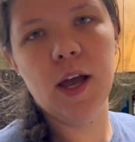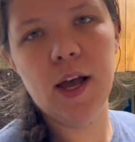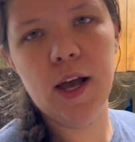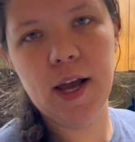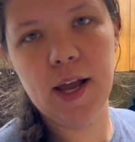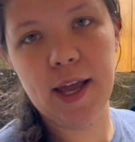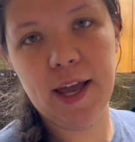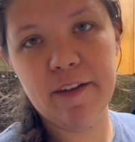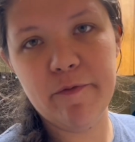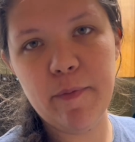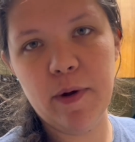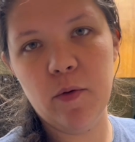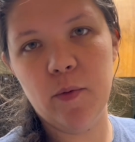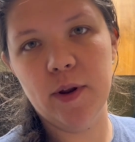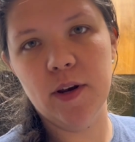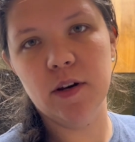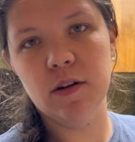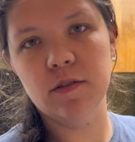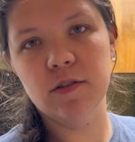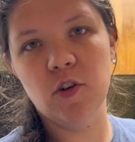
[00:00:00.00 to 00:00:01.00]
I have my
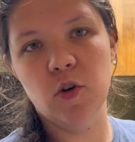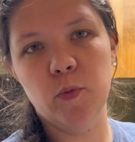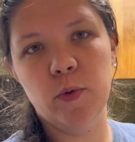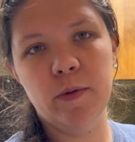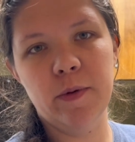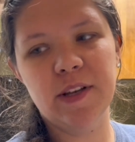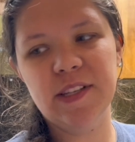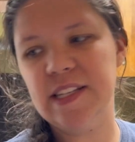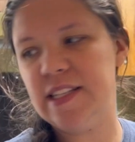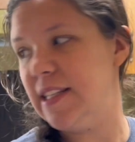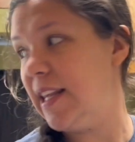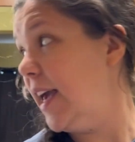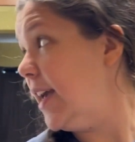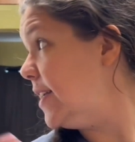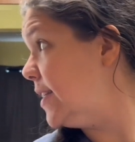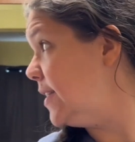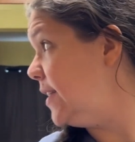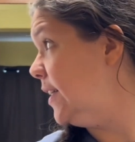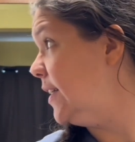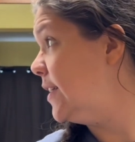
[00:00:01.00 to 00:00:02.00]
windows open because it's like
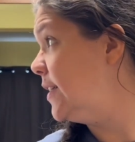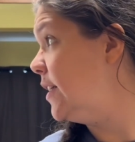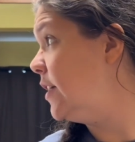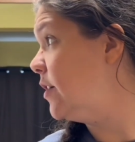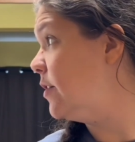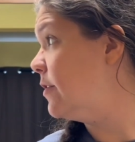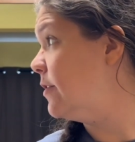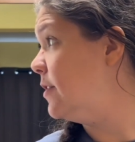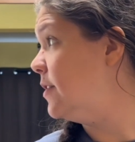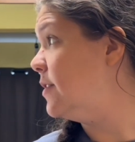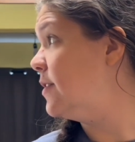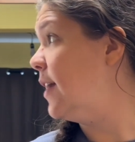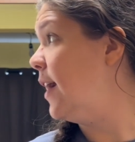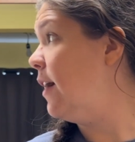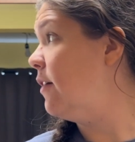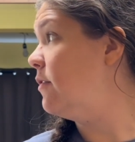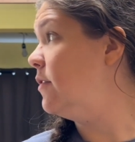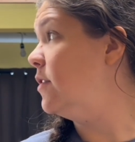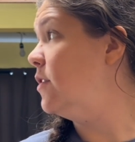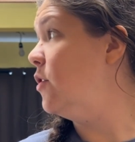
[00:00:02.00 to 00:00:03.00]
60 degrees
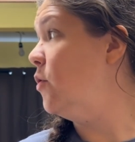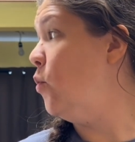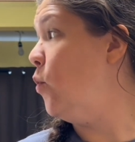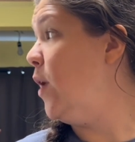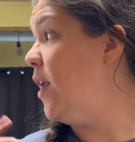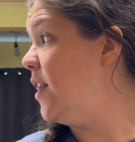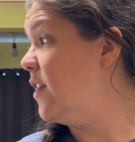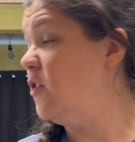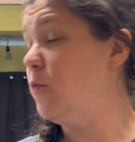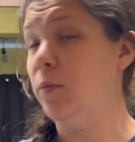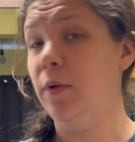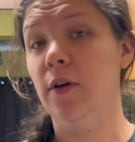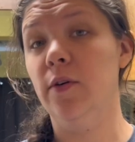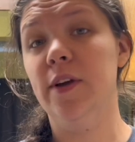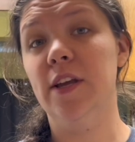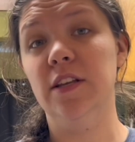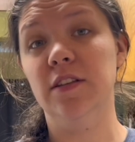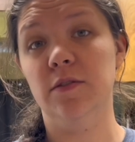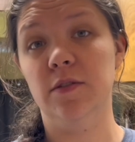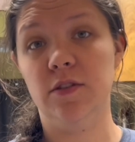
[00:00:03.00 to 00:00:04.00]
out and the wind is
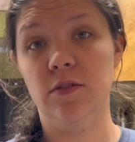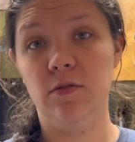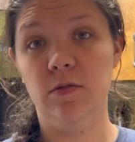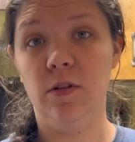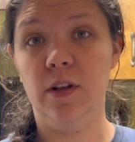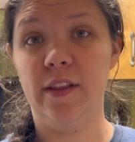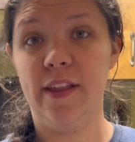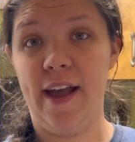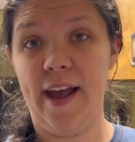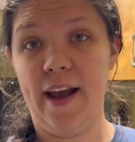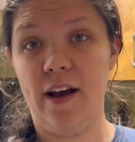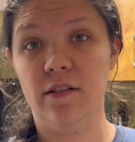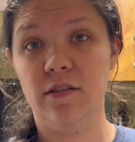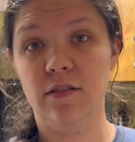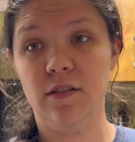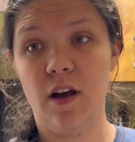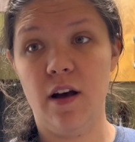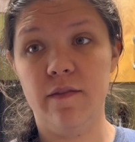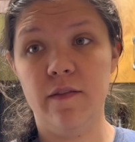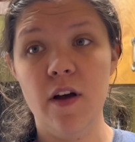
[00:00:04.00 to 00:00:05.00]
blowing, so it's cooling the
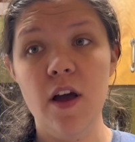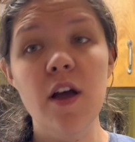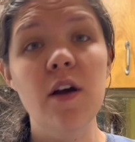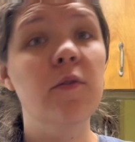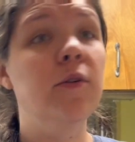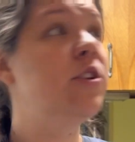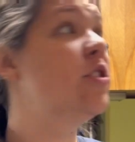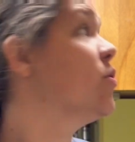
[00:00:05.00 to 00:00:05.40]
house off, which